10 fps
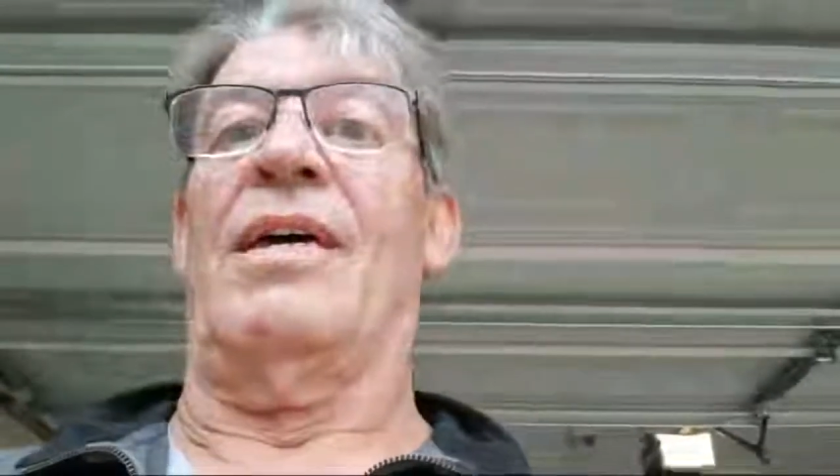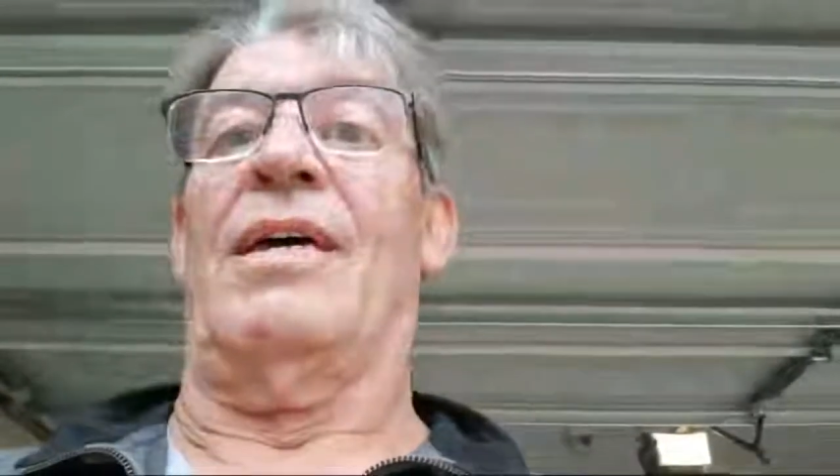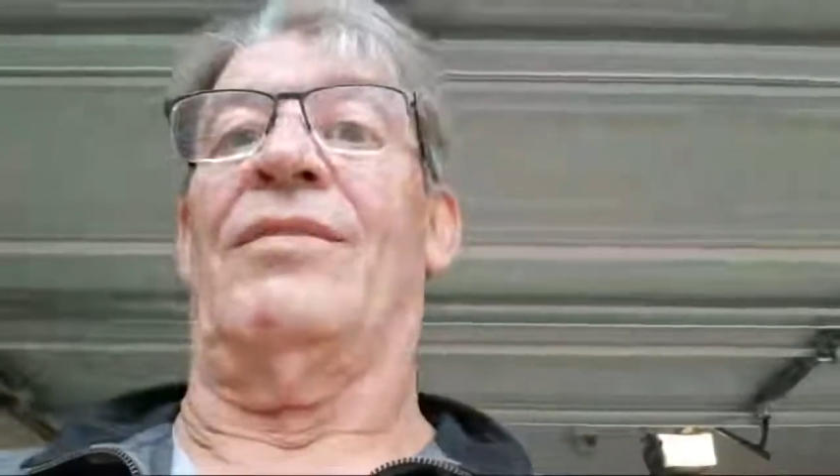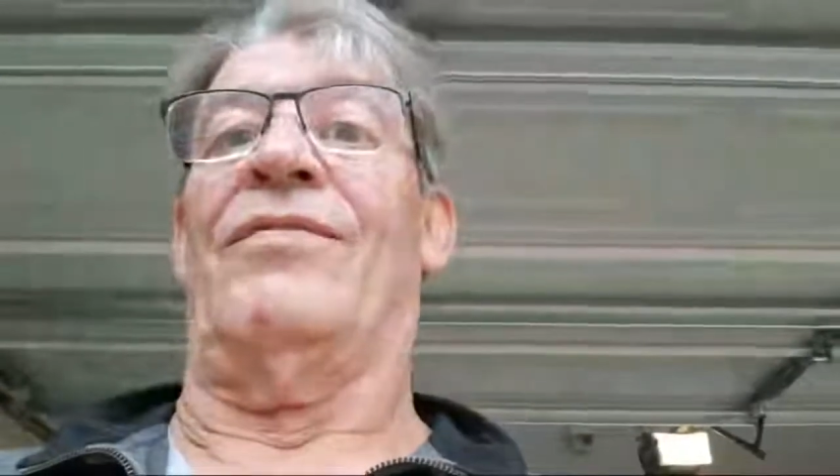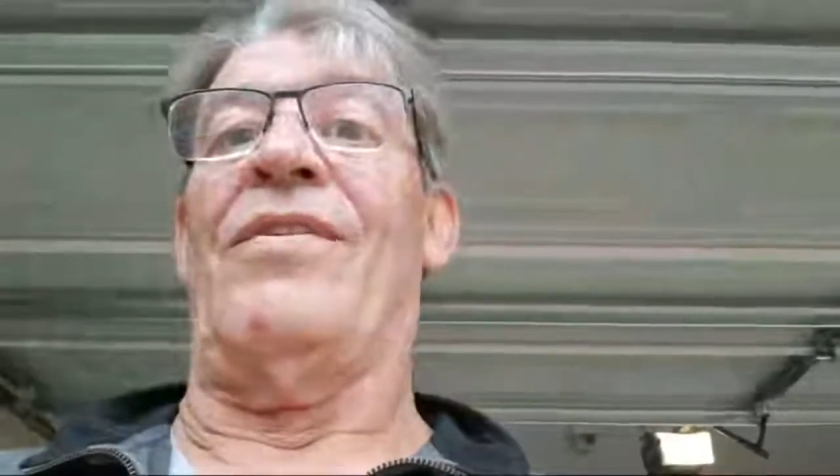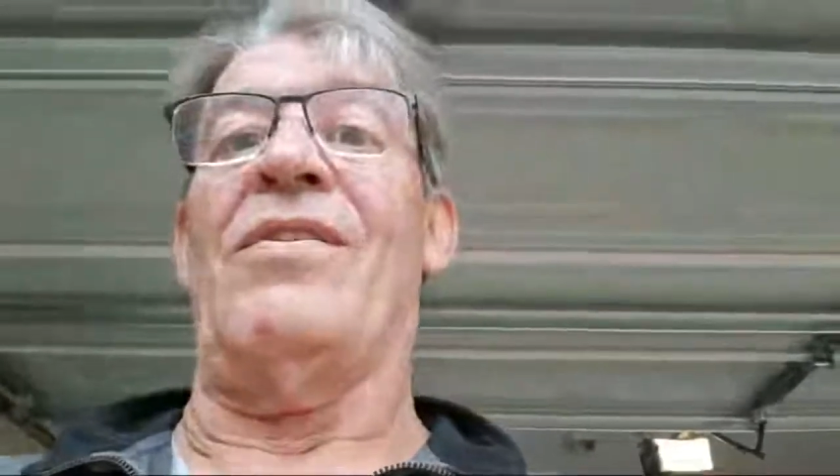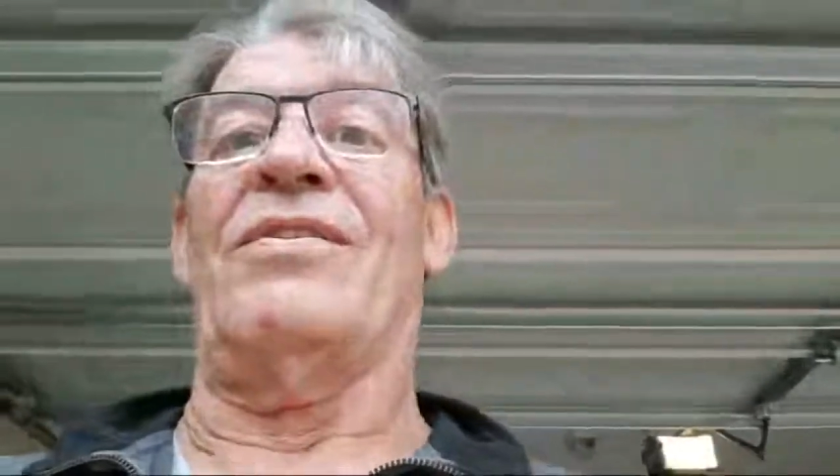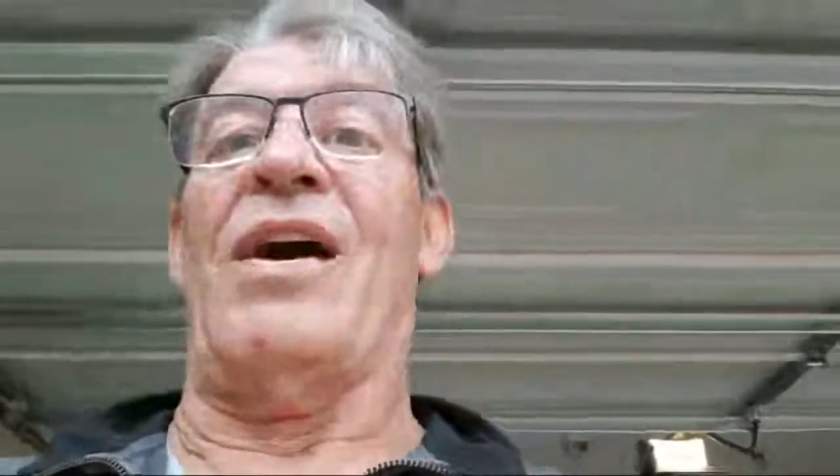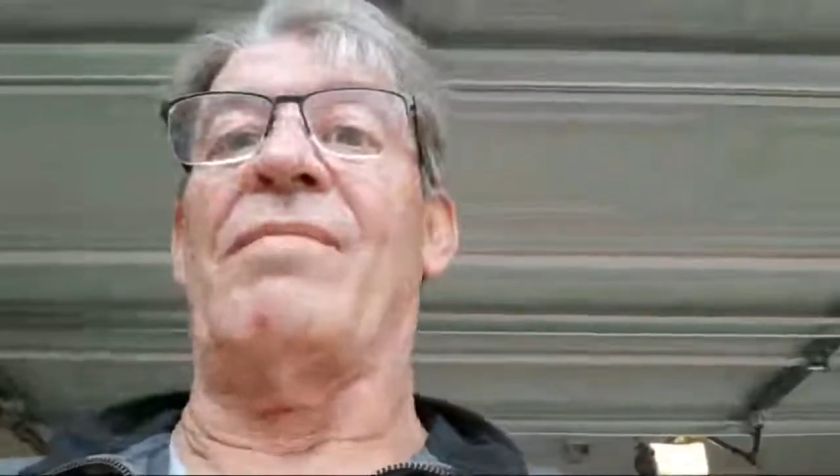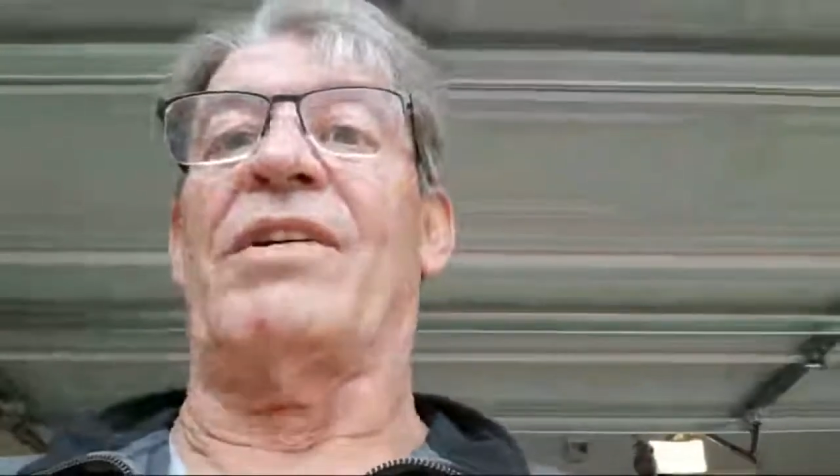as far as
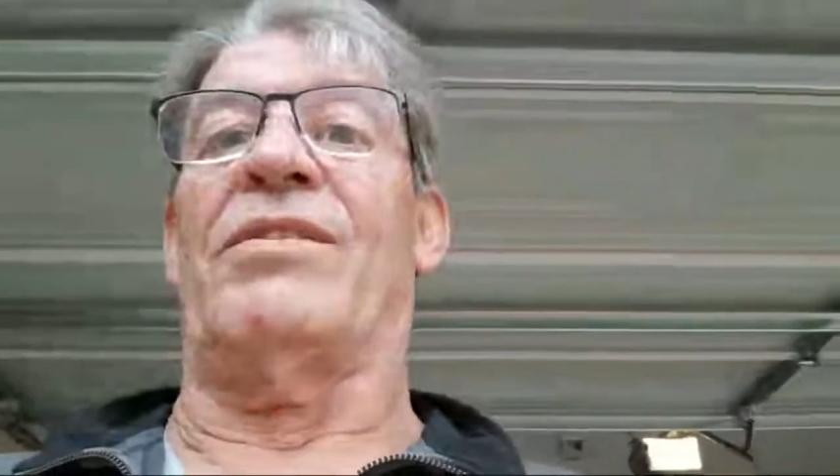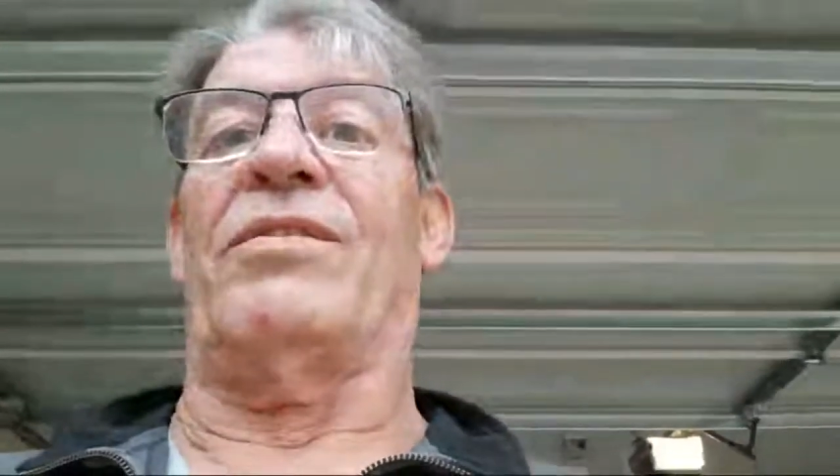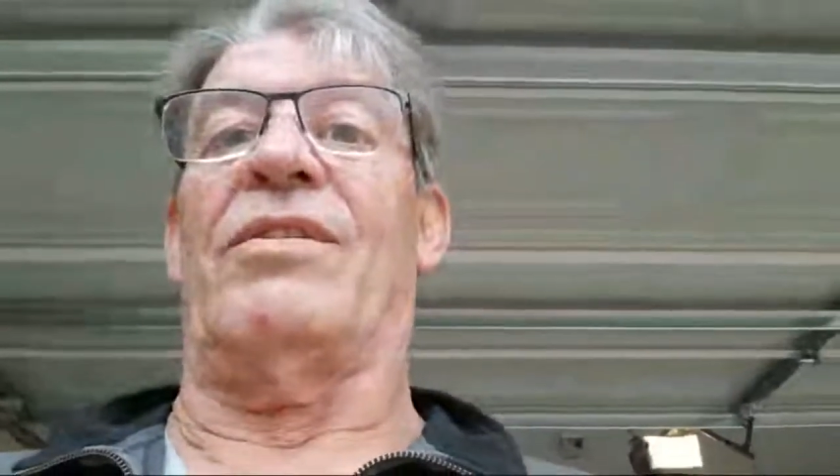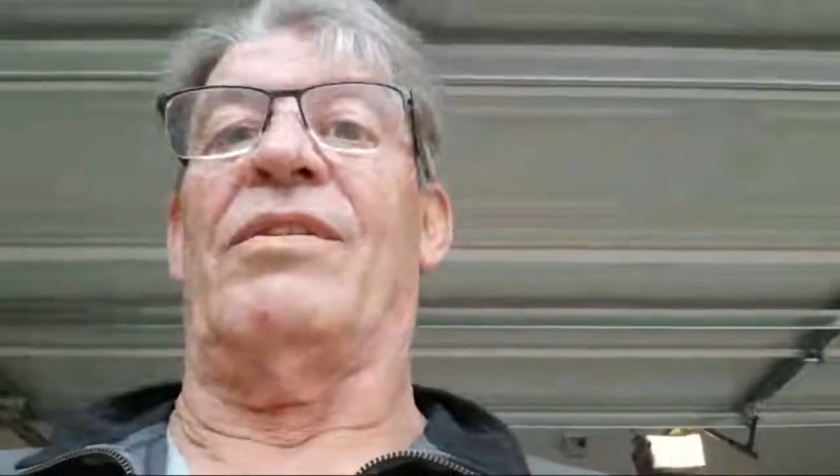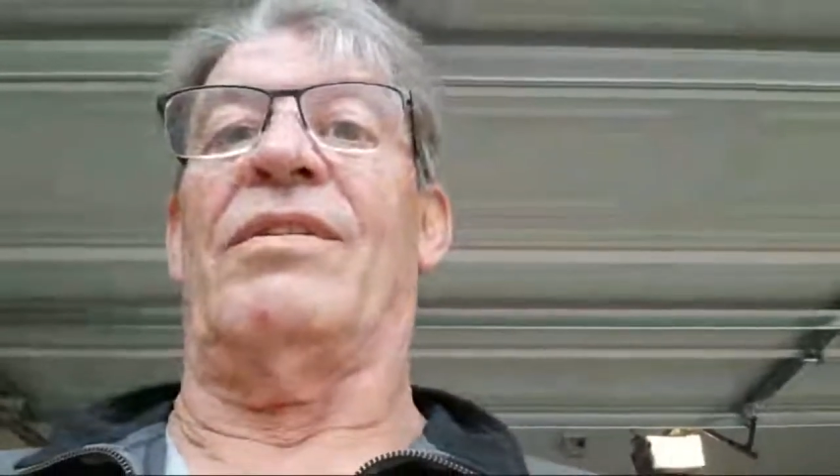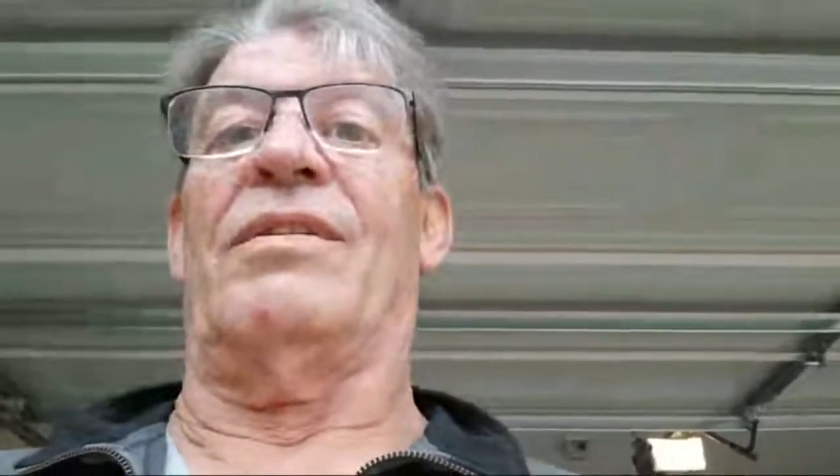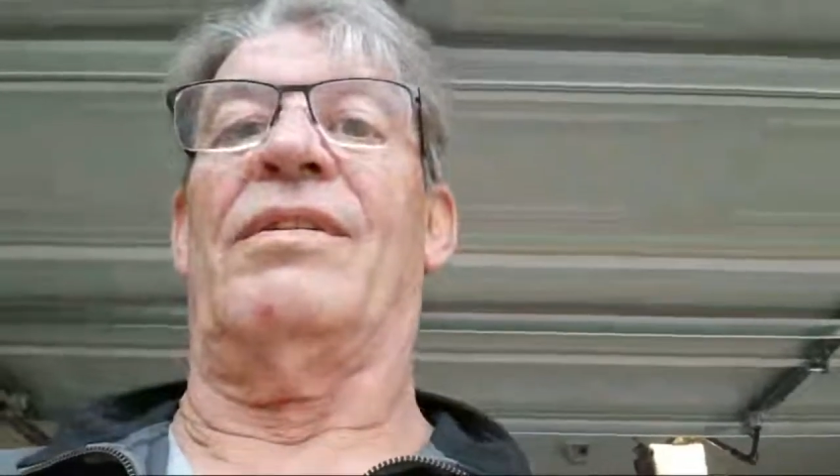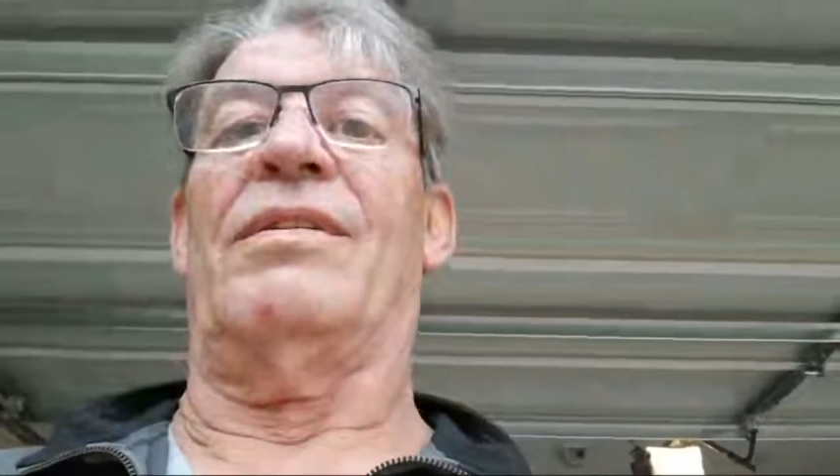I'm concerned,